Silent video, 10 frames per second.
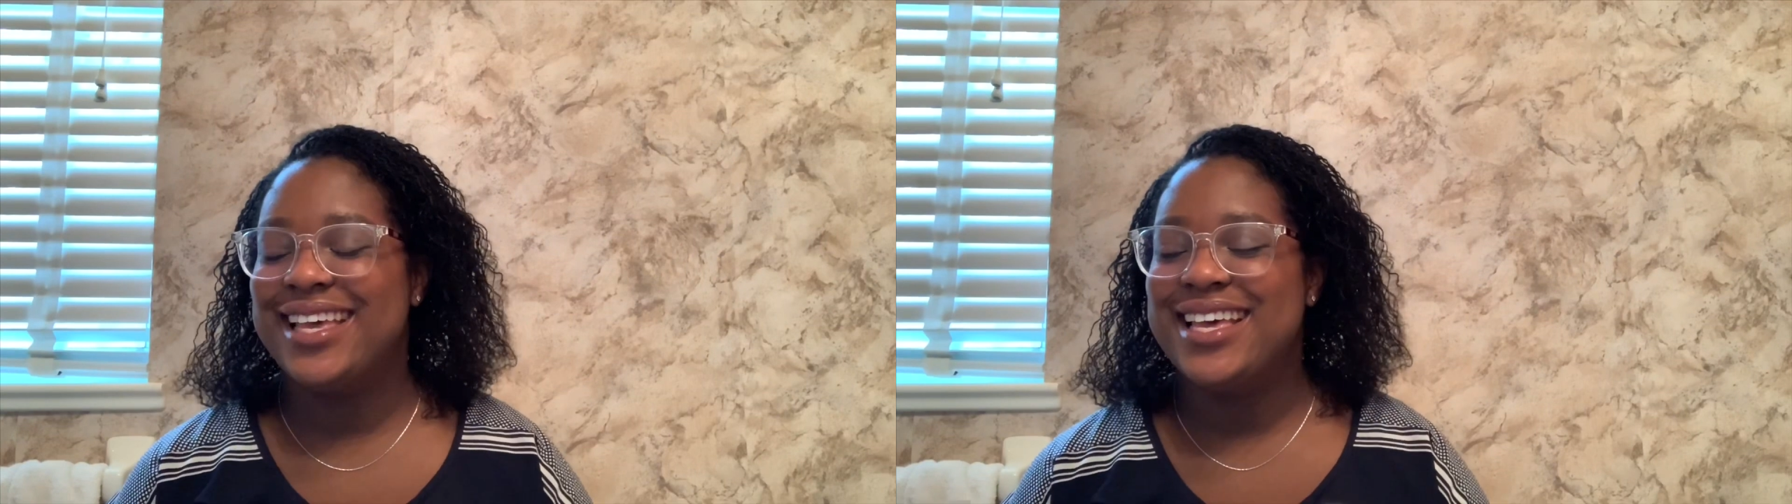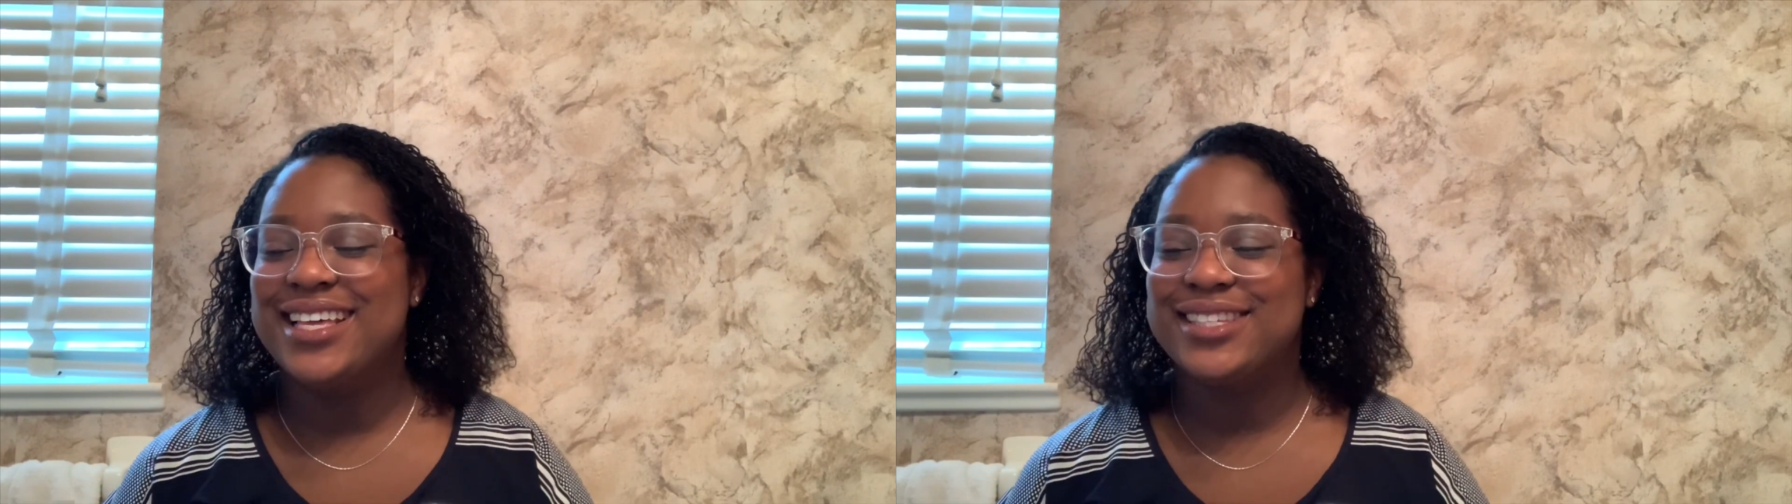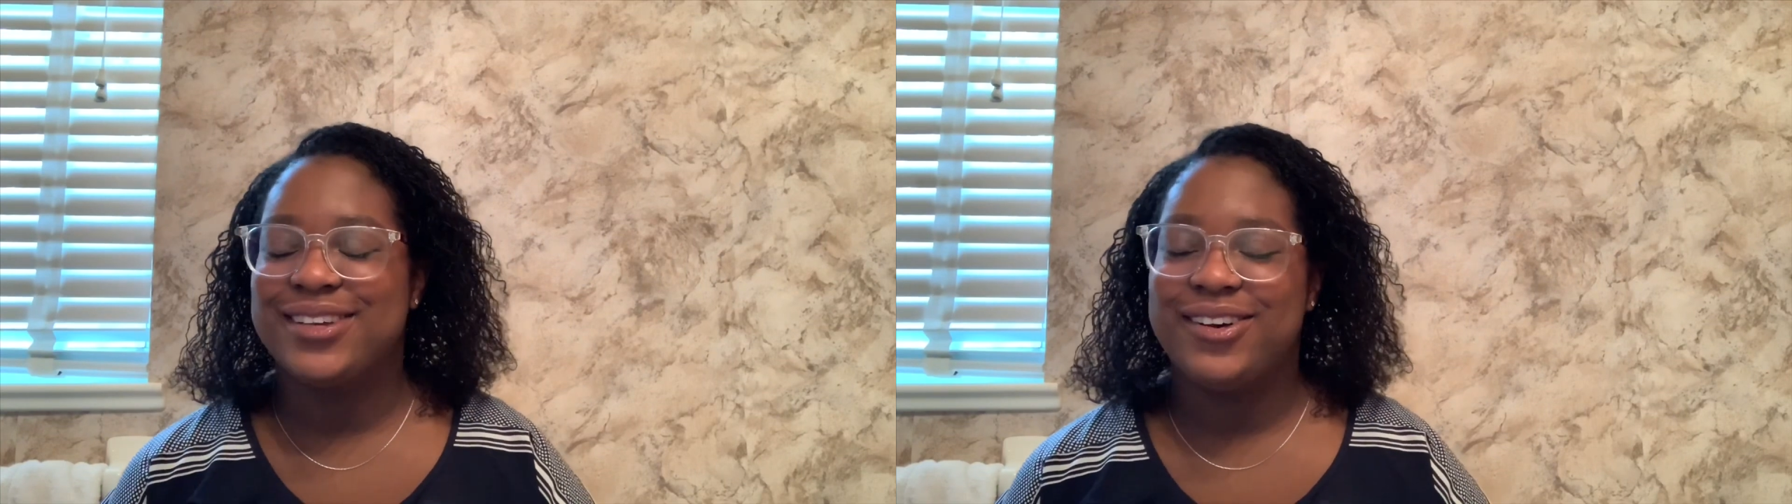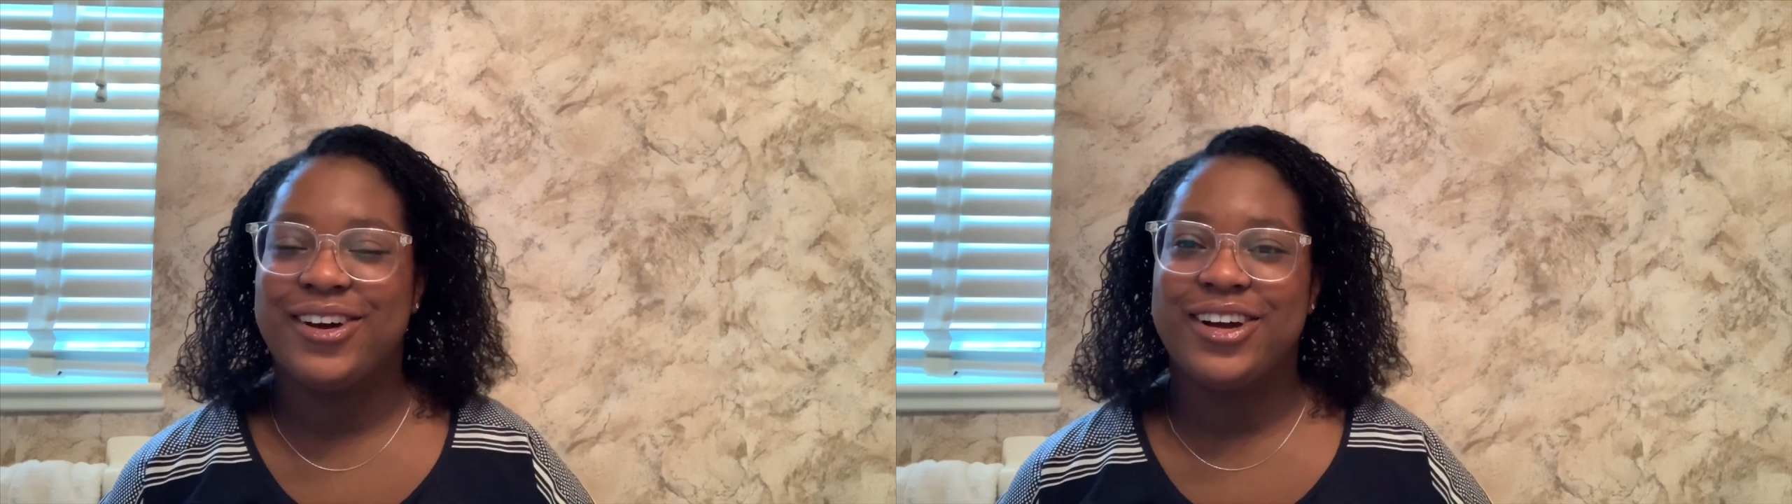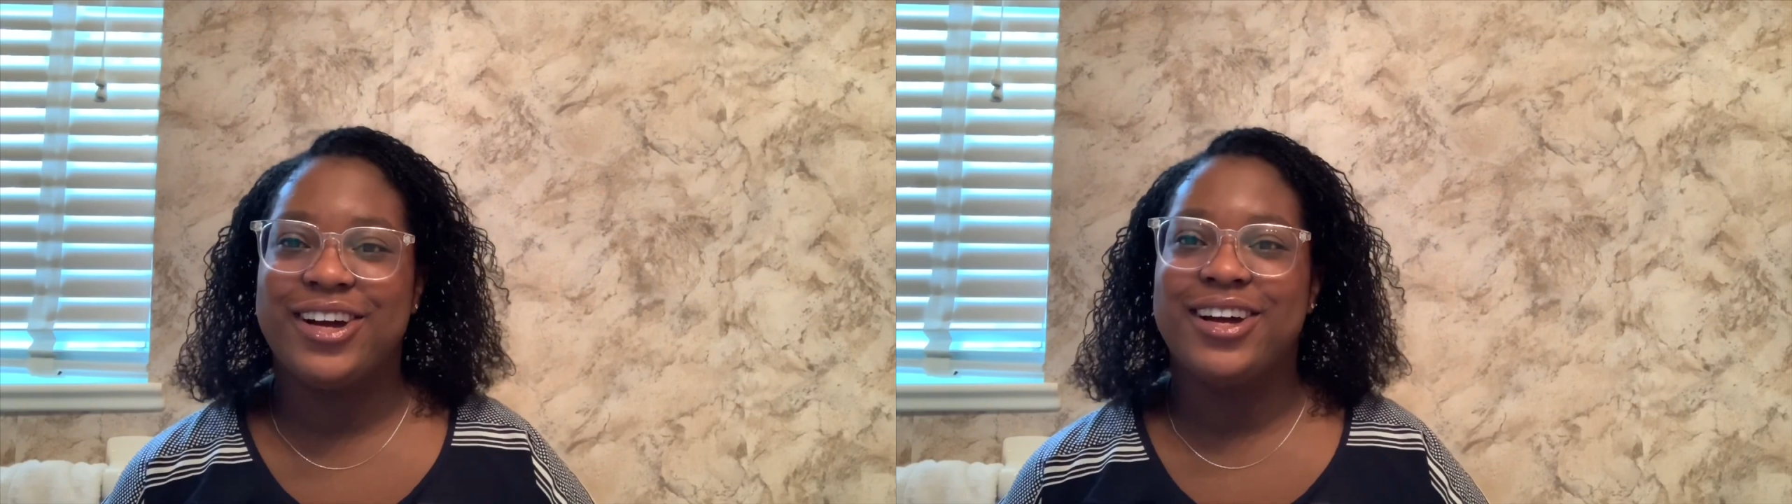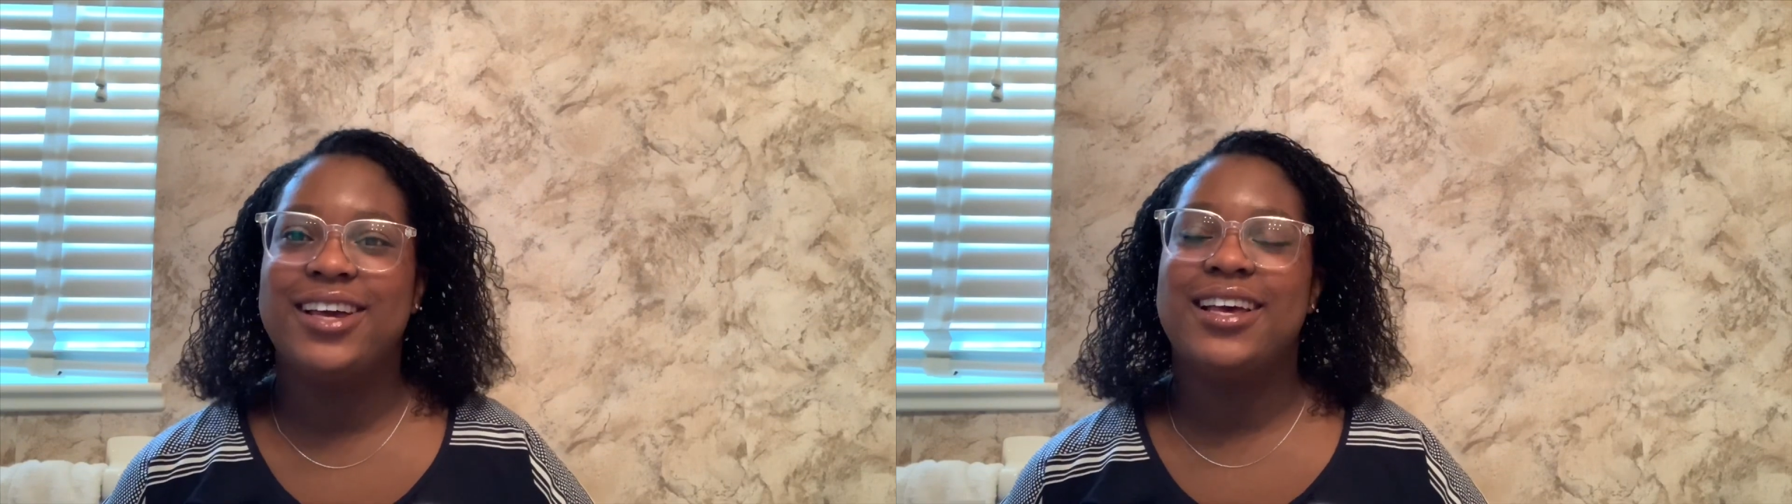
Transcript: So her